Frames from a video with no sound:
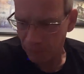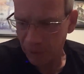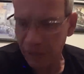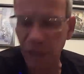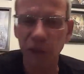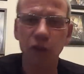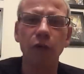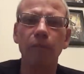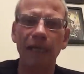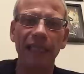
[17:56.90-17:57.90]
So it's
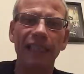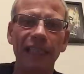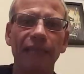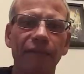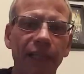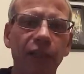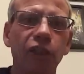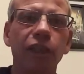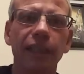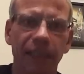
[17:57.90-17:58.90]
not made in the
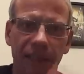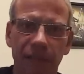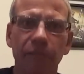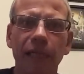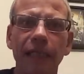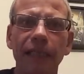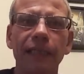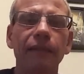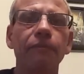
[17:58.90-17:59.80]
village, it's made